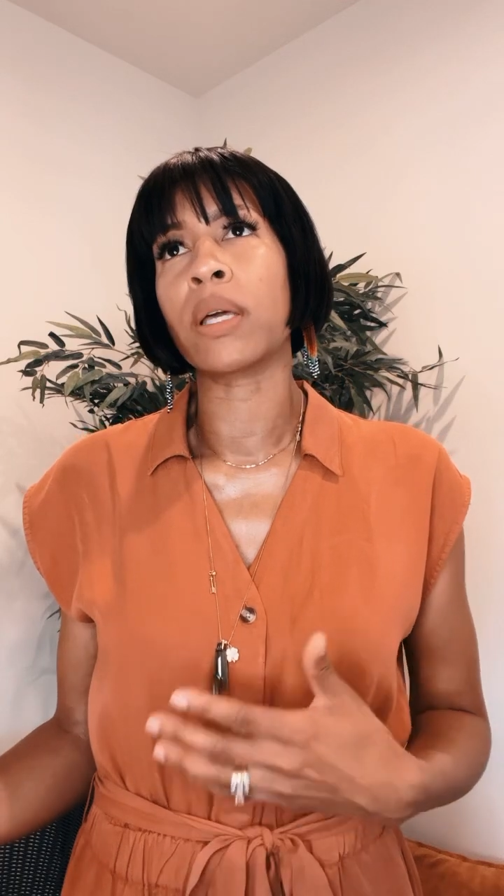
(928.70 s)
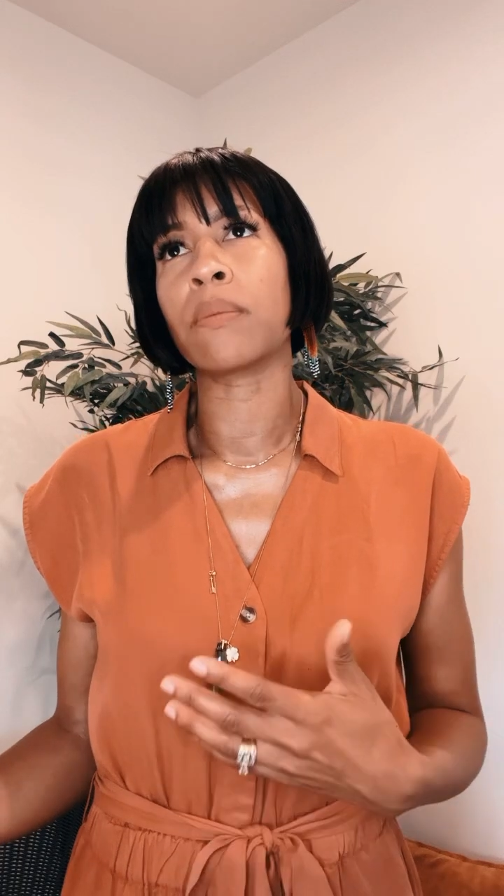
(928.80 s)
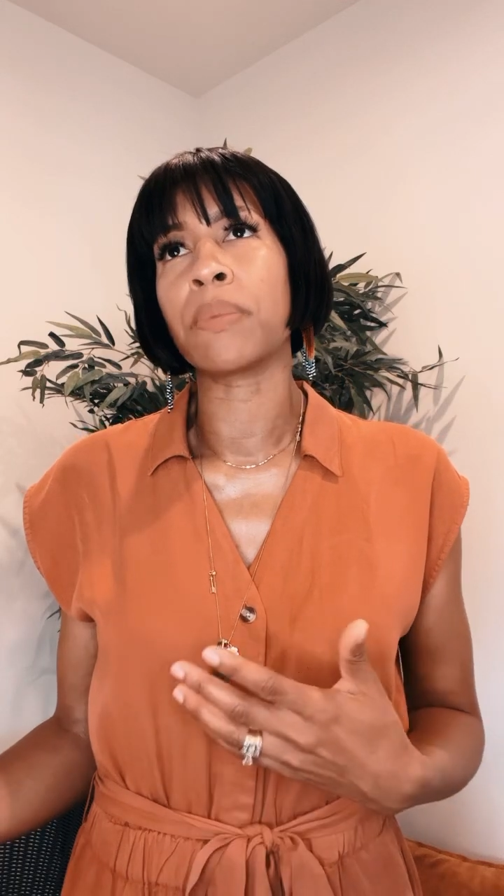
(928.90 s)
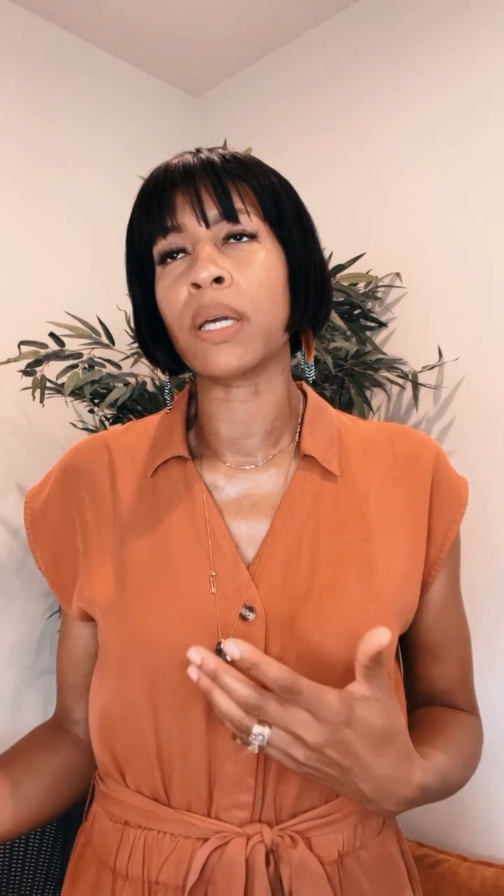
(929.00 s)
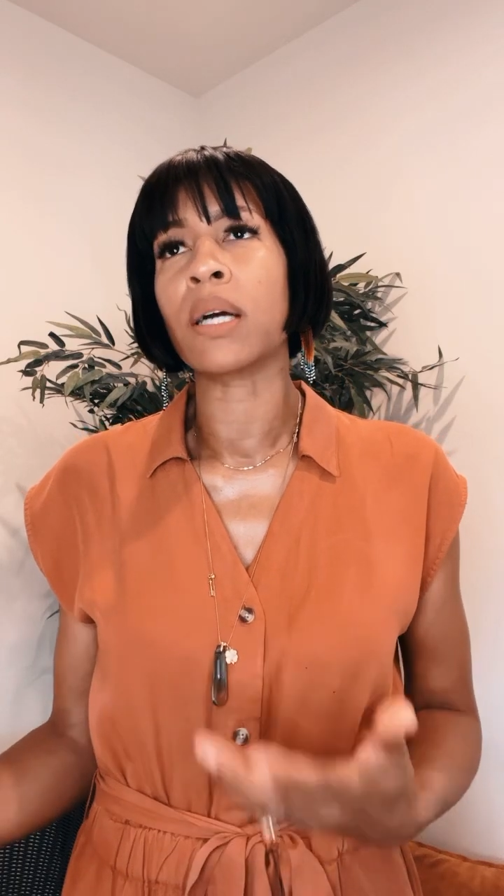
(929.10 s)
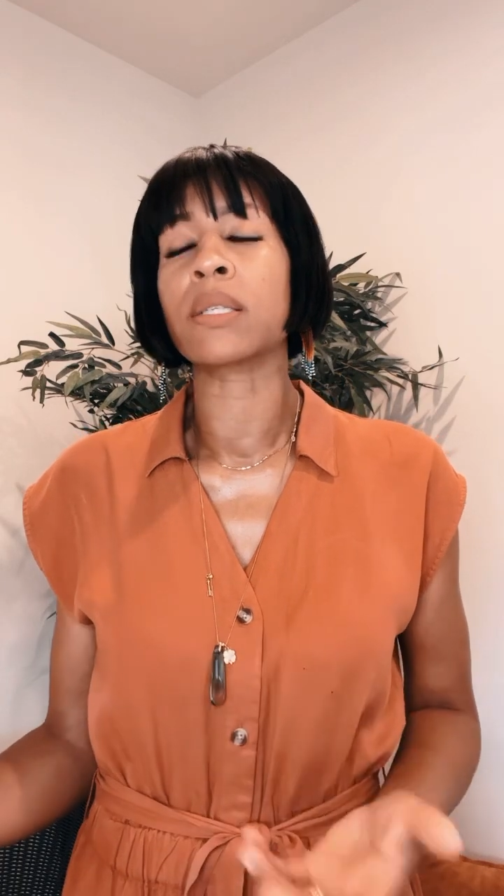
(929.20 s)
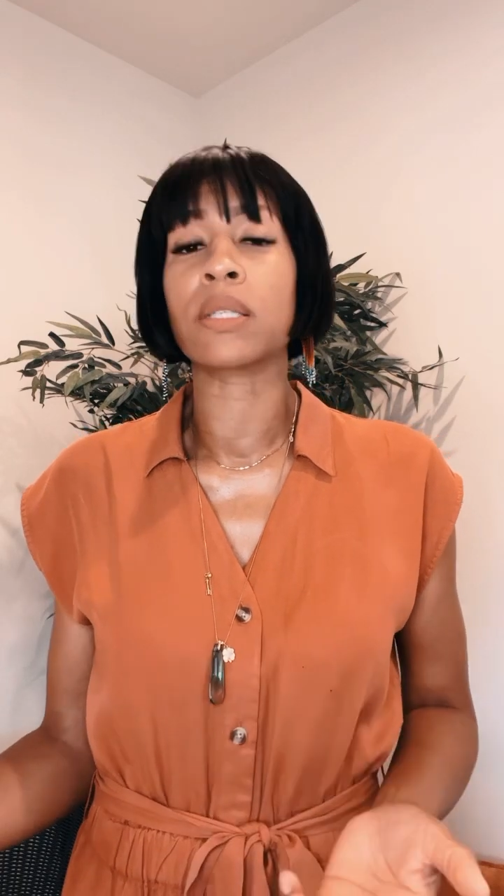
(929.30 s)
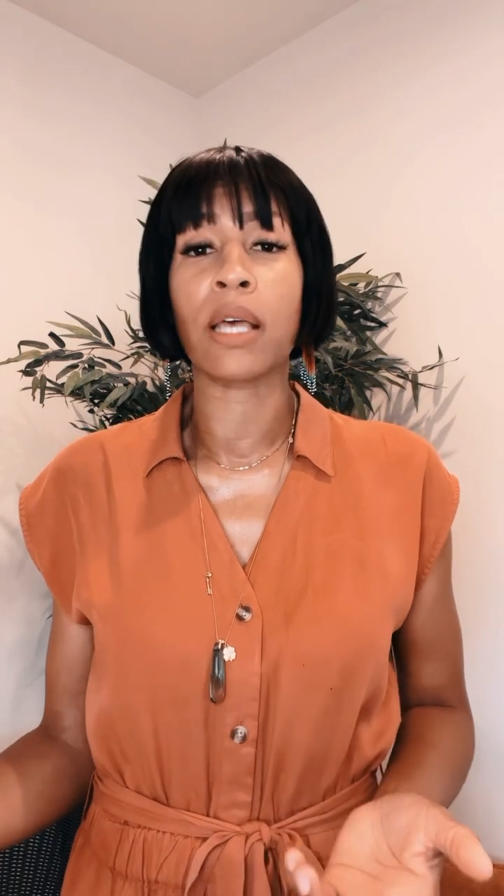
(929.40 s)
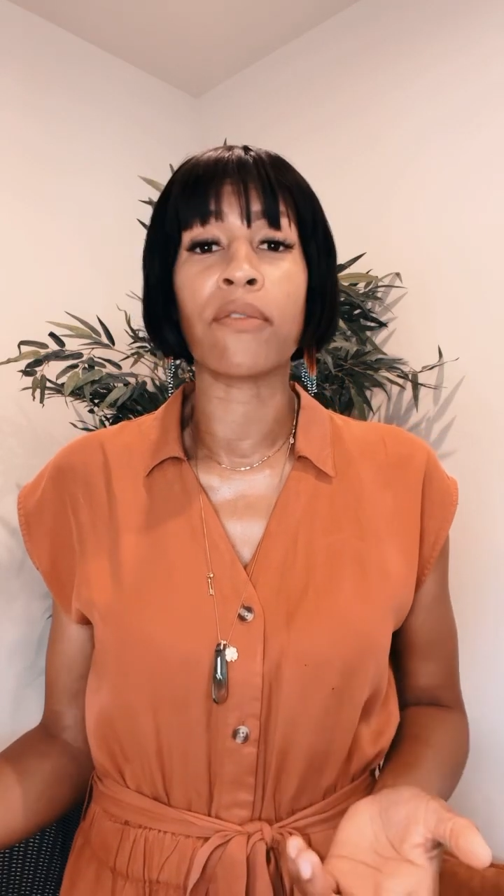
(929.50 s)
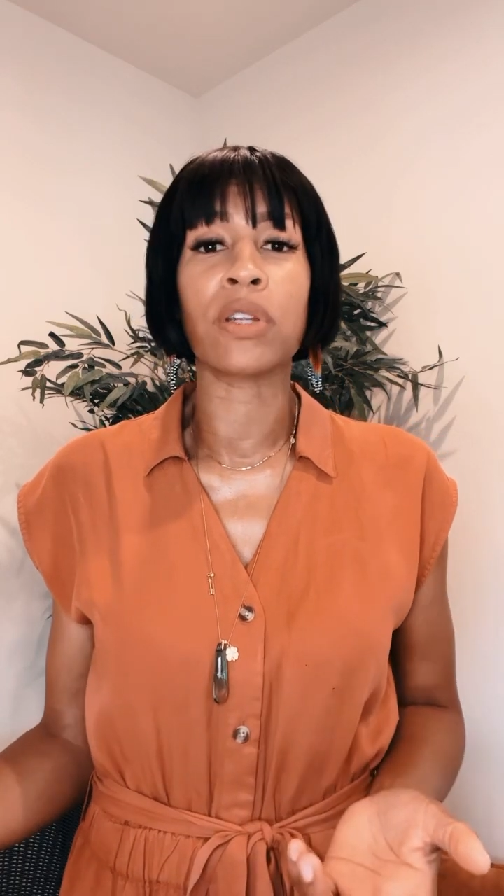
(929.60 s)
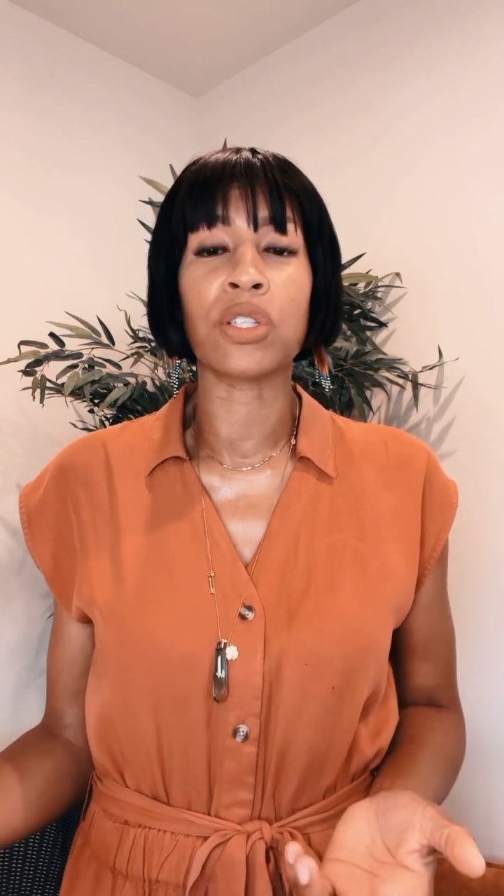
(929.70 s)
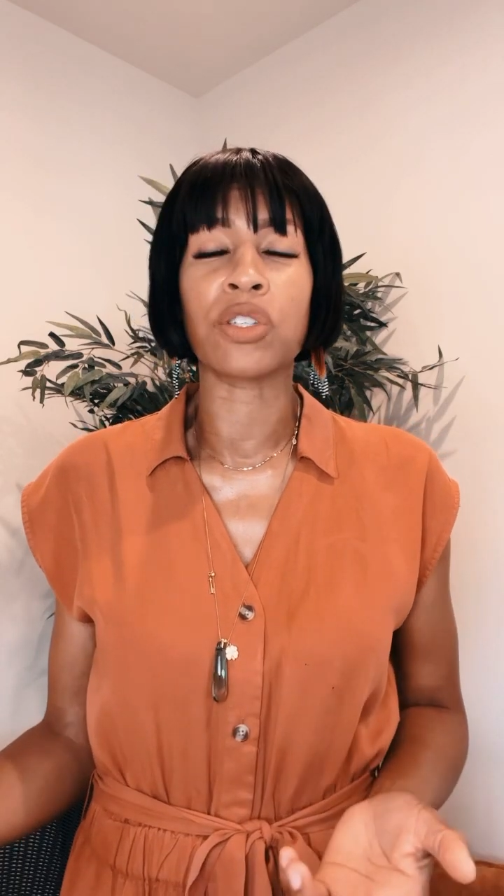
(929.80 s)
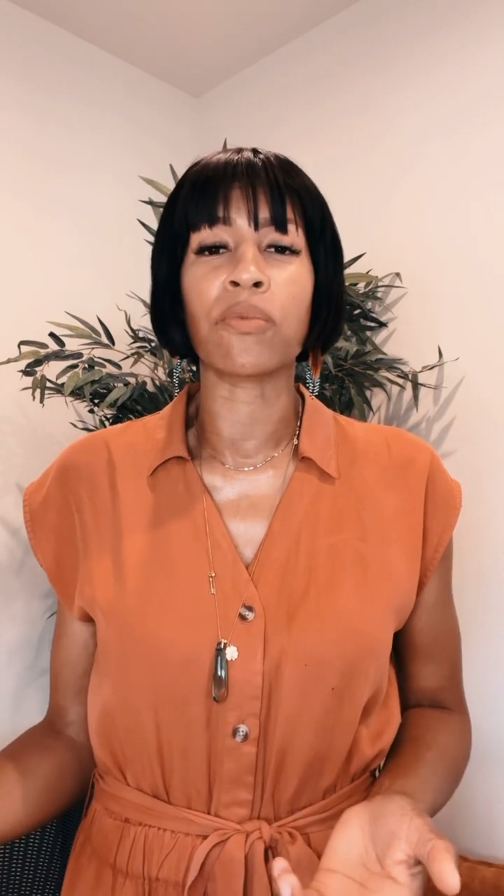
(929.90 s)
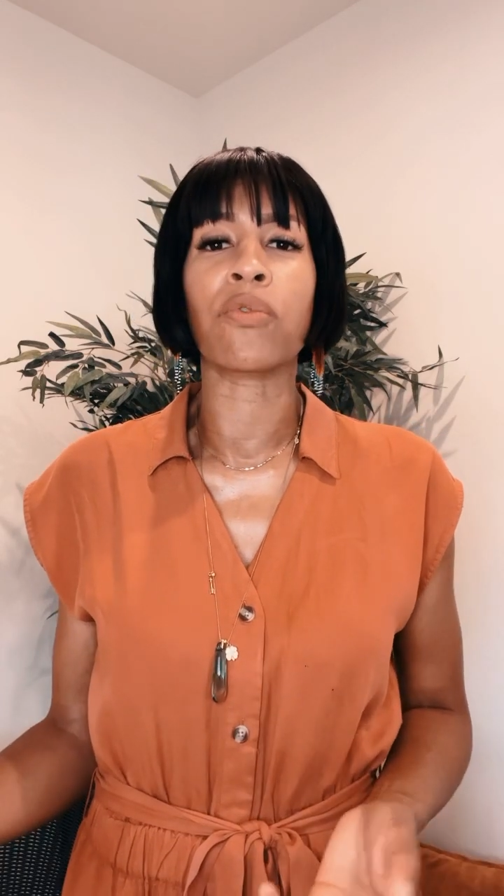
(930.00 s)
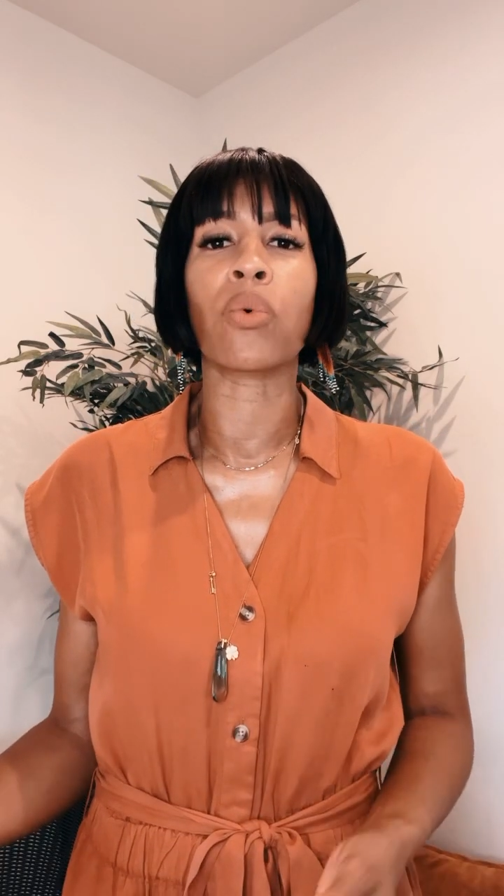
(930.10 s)
Because it's evidence
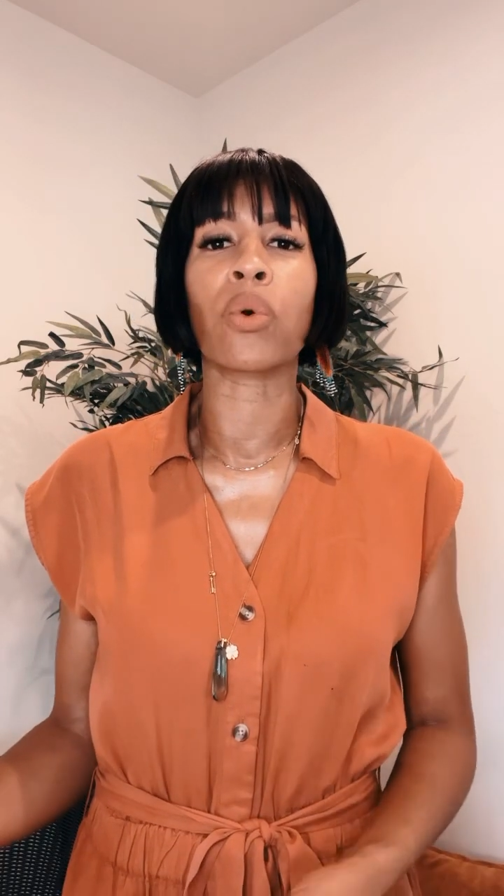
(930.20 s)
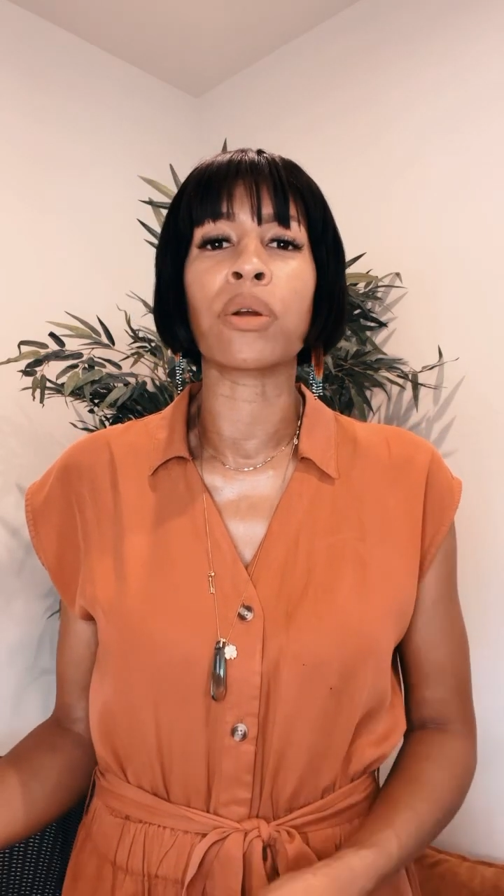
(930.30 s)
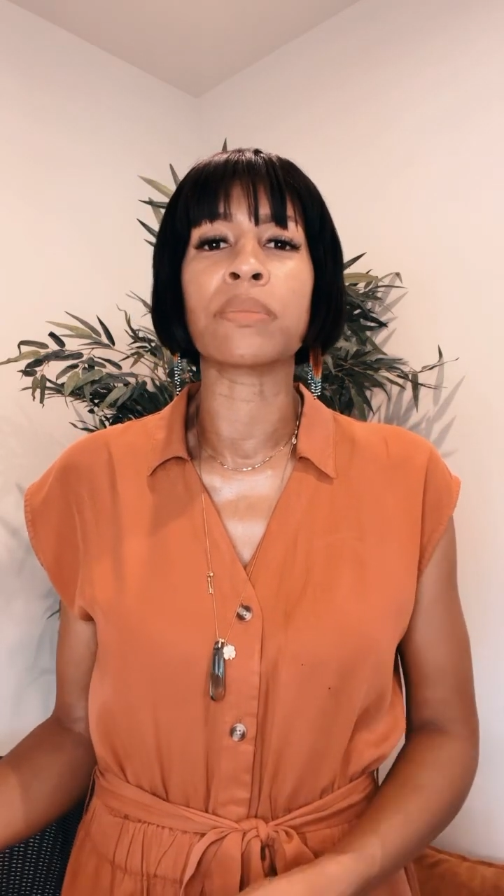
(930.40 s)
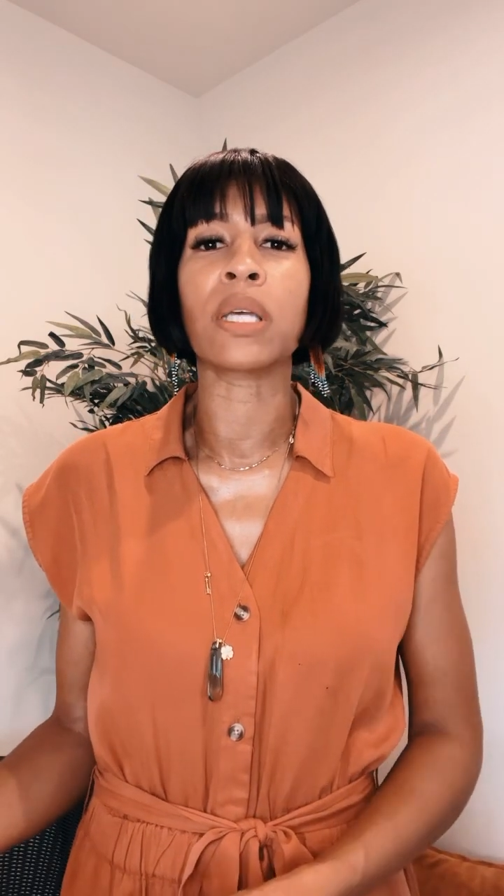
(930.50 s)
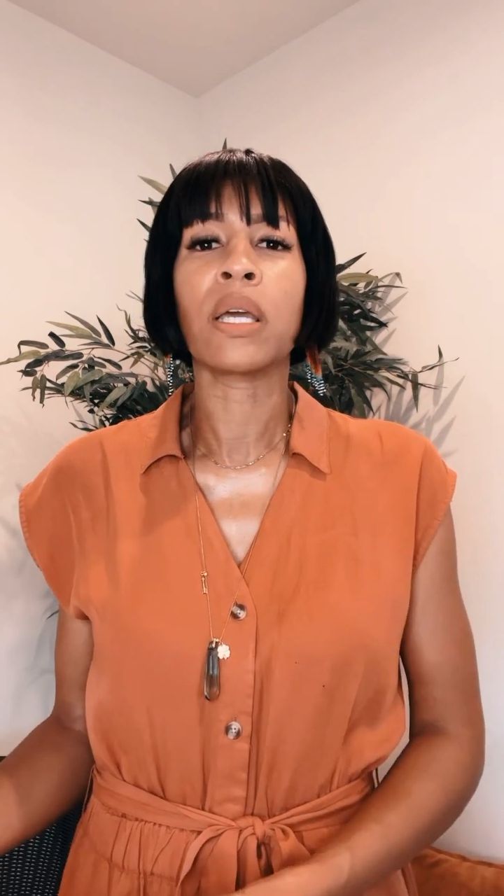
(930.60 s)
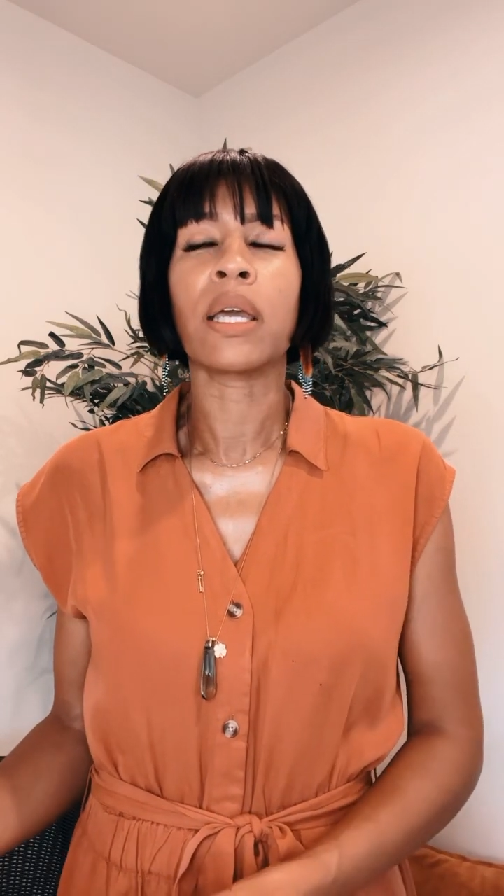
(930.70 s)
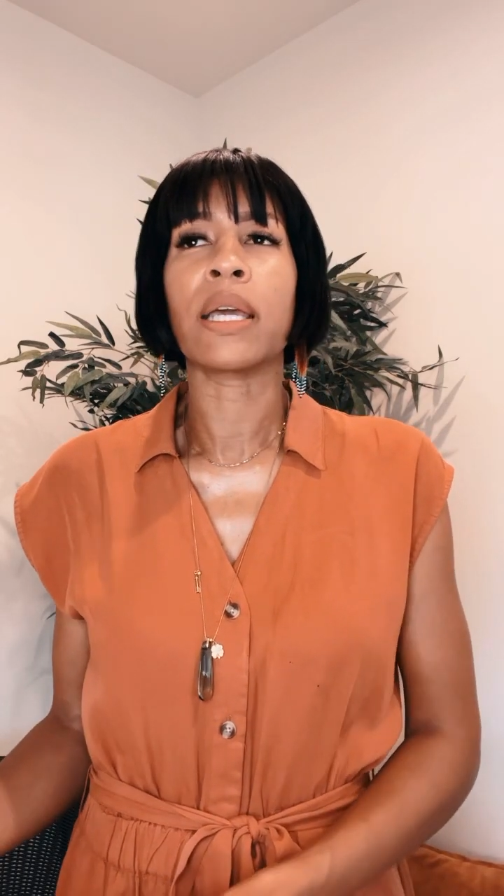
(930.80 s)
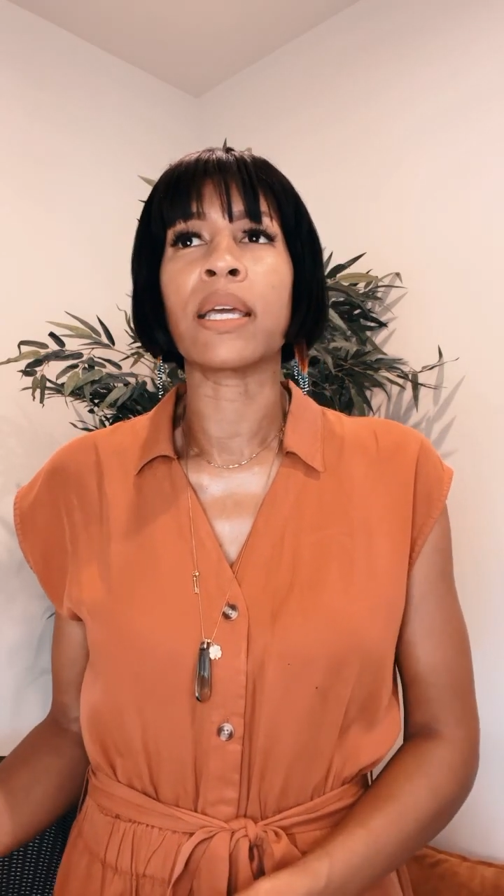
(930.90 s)
informed,